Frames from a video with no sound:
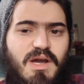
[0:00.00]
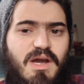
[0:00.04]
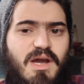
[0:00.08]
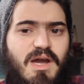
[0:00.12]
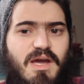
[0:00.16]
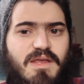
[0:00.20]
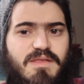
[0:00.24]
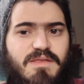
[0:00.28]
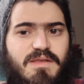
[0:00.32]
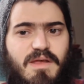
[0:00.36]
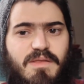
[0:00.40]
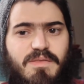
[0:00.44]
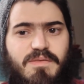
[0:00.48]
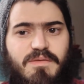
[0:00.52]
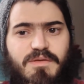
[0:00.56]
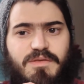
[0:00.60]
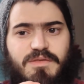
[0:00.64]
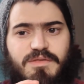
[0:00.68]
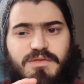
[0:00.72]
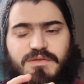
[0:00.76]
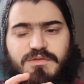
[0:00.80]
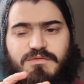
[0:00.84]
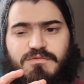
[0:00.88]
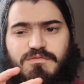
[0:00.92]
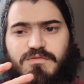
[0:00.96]
And then the
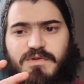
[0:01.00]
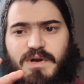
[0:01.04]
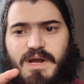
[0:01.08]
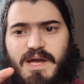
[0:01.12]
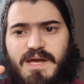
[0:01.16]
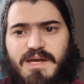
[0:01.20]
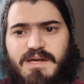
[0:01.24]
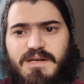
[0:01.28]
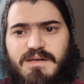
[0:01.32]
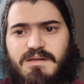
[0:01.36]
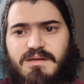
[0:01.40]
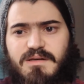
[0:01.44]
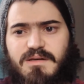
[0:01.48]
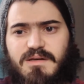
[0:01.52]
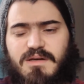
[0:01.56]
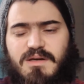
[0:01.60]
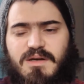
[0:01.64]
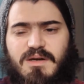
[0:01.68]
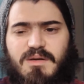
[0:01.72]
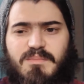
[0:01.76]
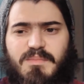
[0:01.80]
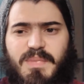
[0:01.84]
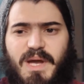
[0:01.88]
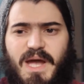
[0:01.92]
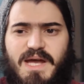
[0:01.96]
thread
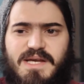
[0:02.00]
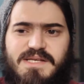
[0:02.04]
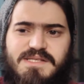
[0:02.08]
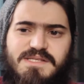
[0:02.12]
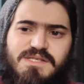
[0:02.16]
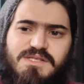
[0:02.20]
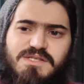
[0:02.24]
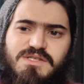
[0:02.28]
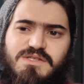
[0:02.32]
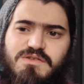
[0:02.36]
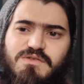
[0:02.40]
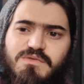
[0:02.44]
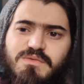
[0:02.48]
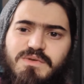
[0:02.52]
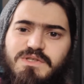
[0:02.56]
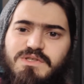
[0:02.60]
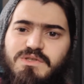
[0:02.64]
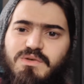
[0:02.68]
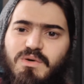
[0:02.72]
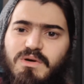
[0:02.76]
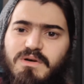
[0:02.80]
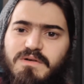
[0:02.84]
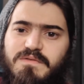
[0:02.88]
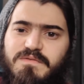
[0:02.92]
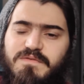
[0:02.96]
passes through a
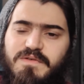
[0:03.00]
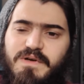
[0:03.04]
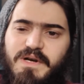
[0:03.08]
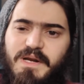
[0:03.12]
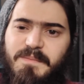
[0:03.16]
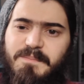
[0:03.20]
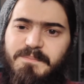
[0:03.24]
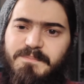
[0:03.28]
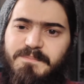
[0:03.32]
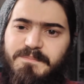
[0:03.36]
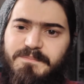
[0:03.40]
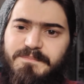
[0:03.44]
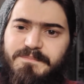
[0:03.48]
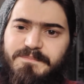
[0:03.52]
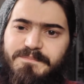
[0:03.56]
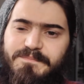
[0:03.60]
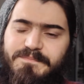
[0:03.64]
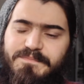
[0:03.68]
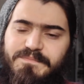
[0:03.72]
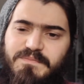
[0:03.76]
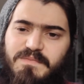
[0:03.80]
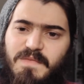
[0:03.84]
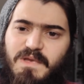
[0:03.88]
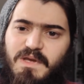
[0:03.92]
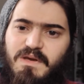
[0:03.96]
door frame,
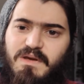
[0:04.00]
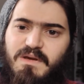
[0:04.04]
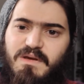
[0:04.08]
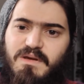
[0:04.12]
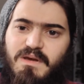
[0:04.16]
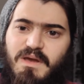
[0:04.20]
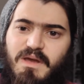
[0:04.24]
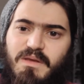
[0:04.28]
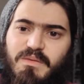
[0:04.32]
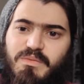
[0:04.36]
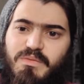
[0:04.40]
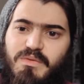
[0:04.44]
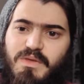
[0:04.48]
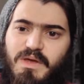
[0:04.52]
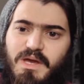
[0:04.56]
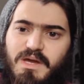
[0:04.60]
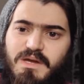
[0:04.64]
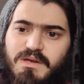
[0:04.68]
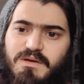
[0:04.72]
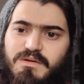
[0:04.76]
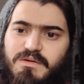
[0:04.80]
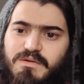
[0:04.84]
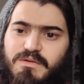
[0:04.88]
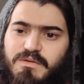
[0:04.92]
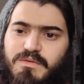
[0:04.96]
and
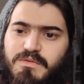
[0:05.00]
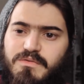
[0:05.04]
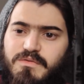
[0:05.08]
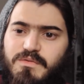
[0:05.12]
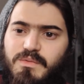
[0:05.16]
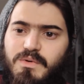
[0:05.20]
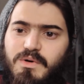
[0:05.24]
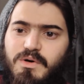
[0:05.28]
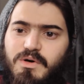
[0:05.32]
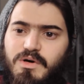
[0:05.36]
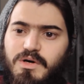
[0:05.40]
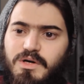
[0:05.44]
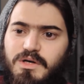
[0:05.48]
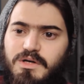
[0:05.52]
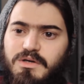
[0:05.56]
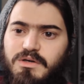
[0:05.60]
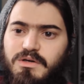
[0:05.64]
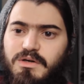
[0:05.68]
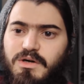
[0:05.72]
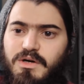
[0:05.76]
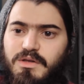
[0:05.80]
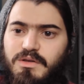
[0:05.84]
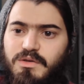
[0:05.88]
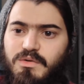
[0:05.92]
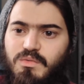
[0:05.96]
then through a hook
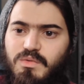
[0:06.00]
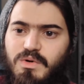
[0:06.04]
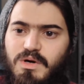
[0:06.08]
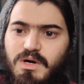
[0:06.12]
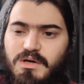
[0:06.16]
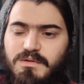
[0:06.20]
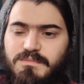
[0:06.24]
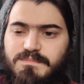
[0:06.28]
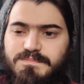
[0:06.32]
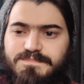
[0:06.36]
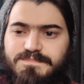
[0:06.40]
on the wall.